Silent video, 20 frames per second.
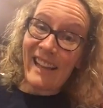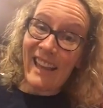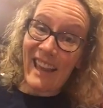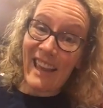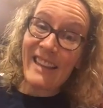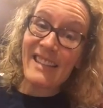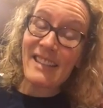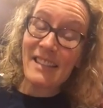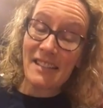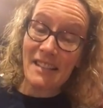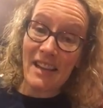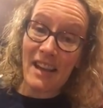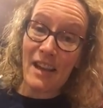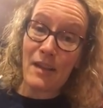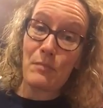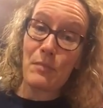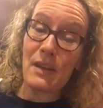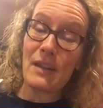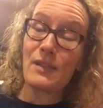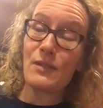hate to say
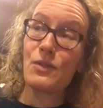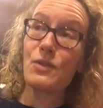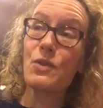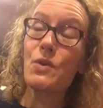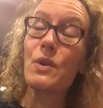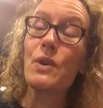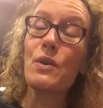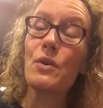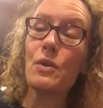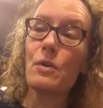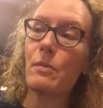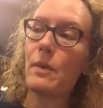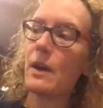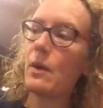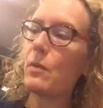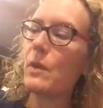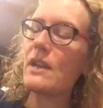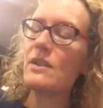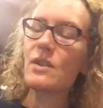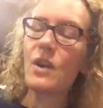it, but it's true,
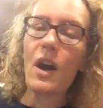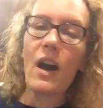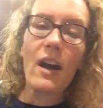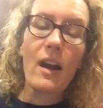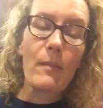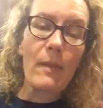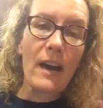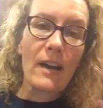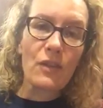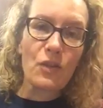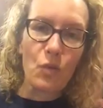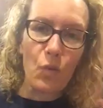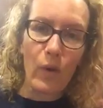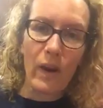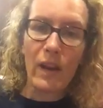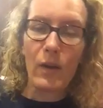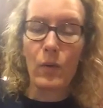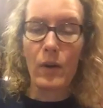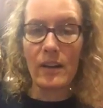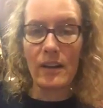but we talk about
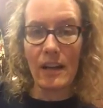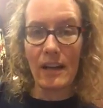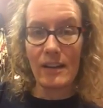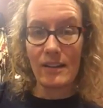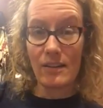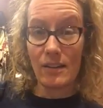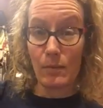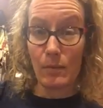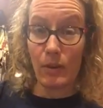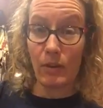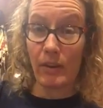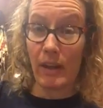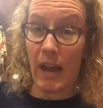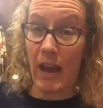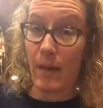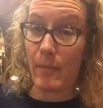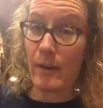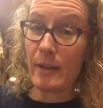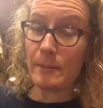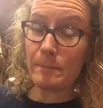21 days to build a
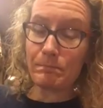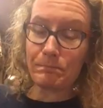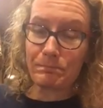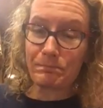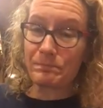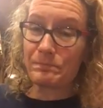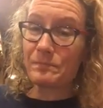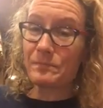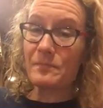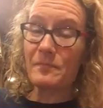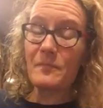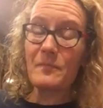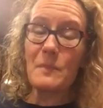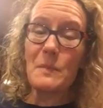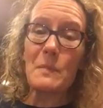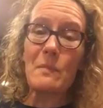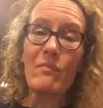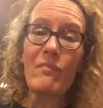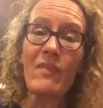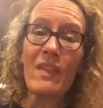habit.
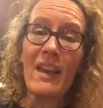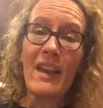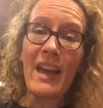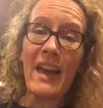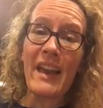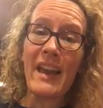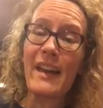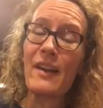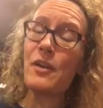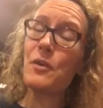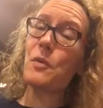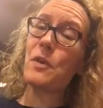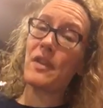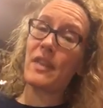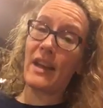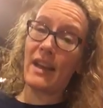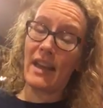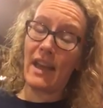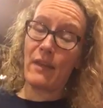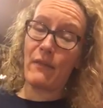And I don't know where
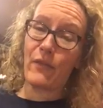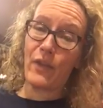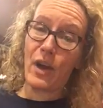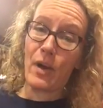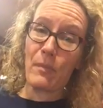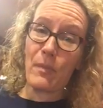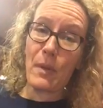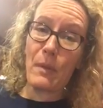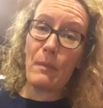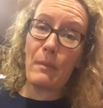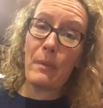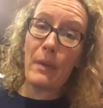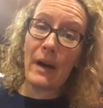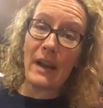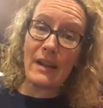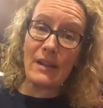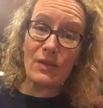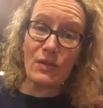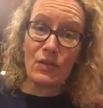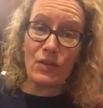that came from,
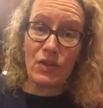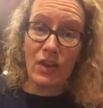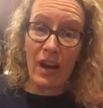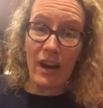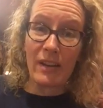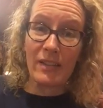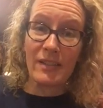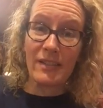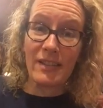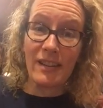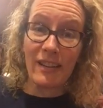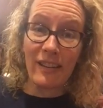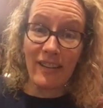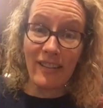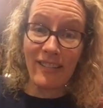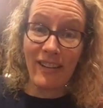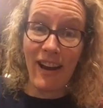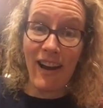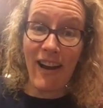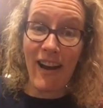but it's just
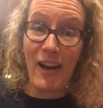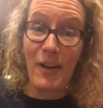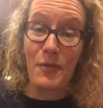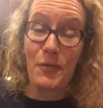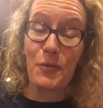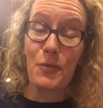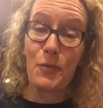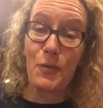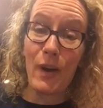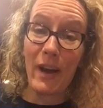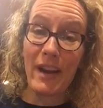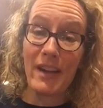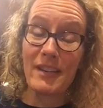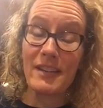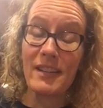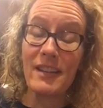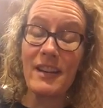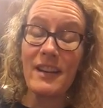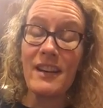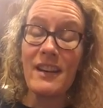not
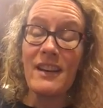right.